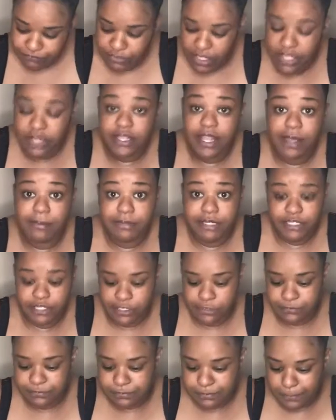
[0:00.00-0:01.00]
and let me
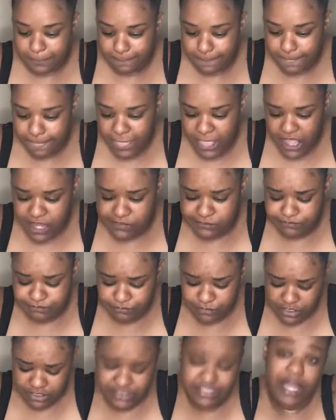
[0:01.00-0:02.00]
know,
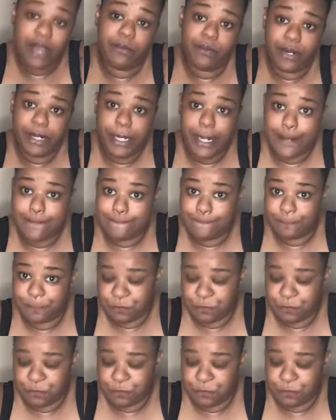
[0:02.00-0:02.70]
cause I want to know.